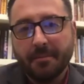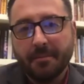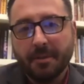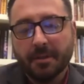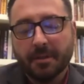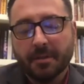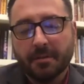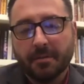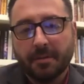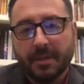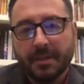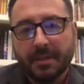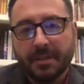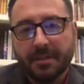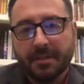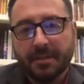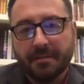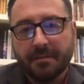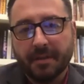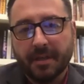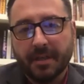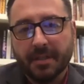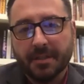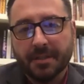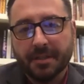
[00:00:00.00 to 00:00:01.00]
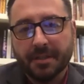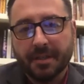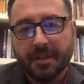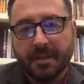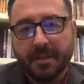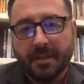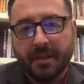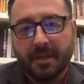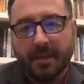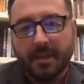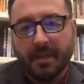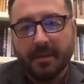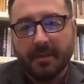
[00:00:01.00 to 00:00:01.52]
question,
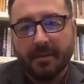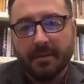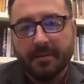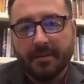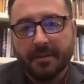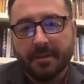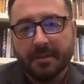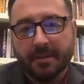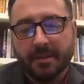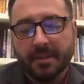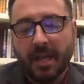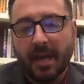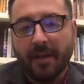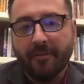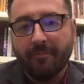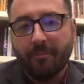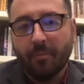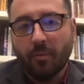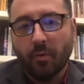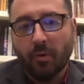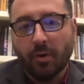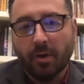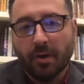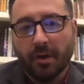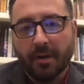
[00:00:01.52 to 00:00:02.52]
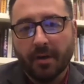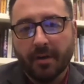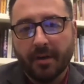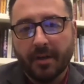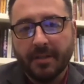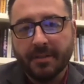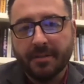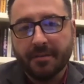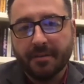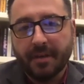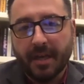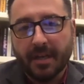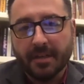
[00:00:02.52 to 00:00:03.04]
Raja, is a sophomore
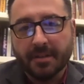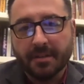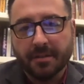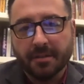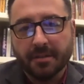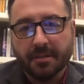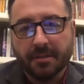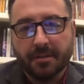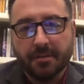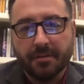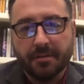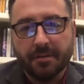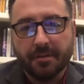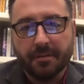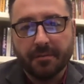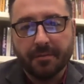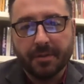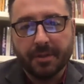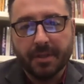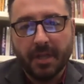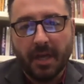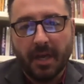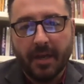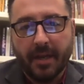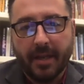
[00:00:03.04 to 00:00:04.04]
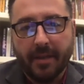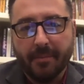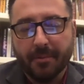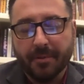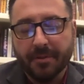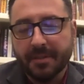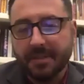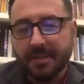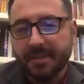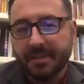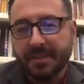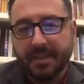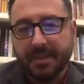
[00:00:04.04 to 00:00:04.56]
international student who was not able
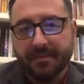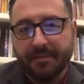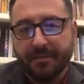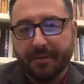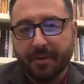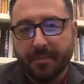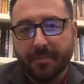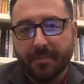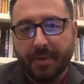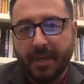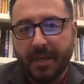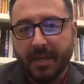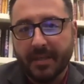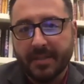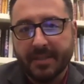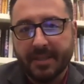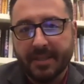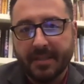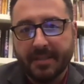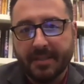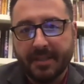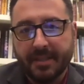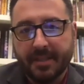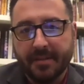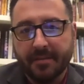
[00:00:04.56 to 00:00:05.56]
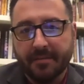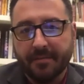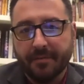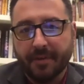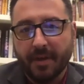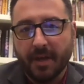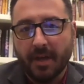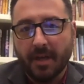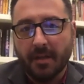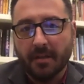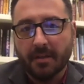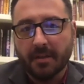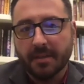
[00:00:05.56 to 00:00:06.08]
to sit for the PSAT in the
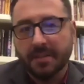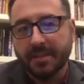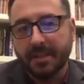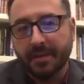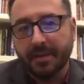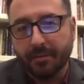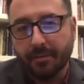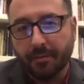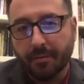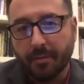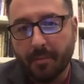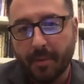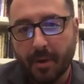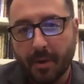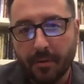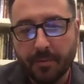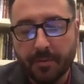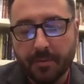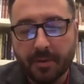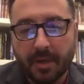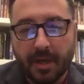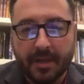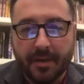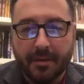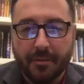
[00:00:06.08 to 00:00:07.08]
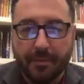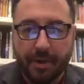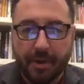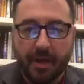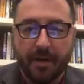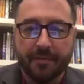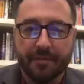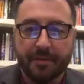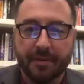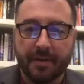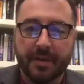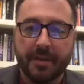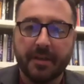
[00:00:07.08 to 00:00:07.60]
fall because they were remote. I know we
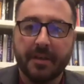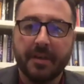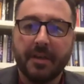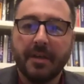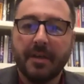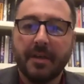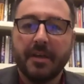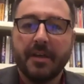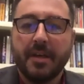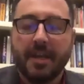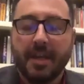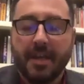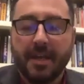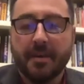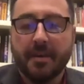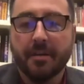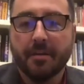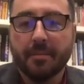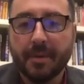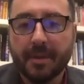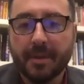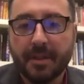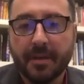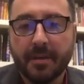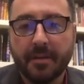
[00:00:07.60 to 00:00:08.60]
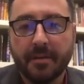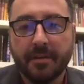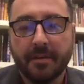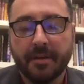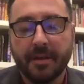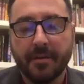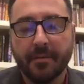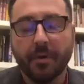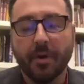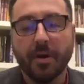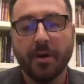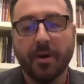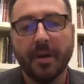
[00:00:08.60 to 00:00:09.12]
offered it here, but they
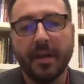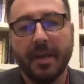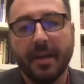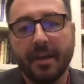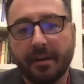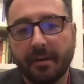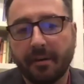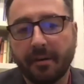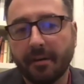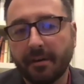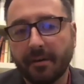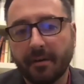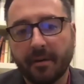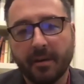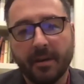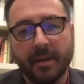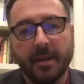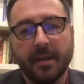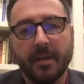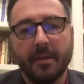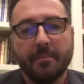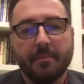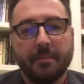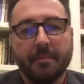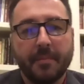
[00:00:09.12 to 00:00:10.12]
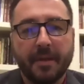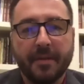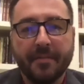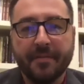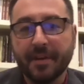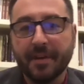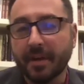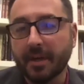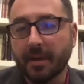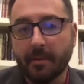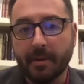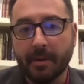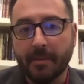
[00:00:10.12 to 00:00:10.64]
weren't here. If they're
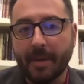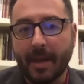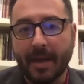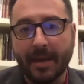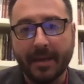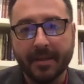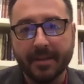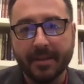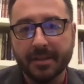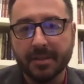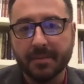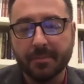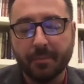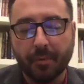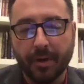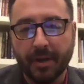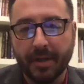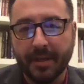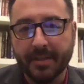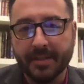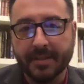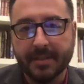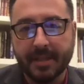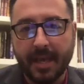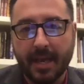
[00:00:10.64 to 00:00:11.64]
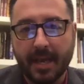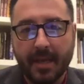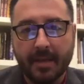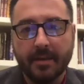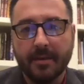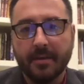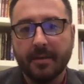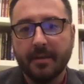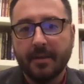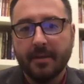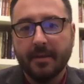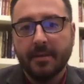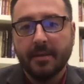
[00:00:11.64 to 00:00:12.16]
coming back in the spring, is that
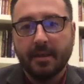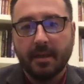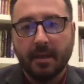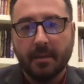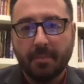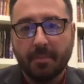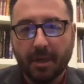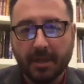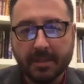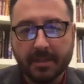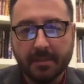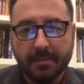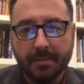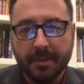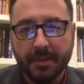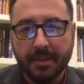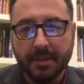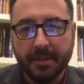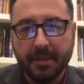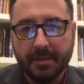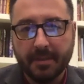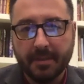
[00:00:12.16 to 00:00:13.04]
a possibility?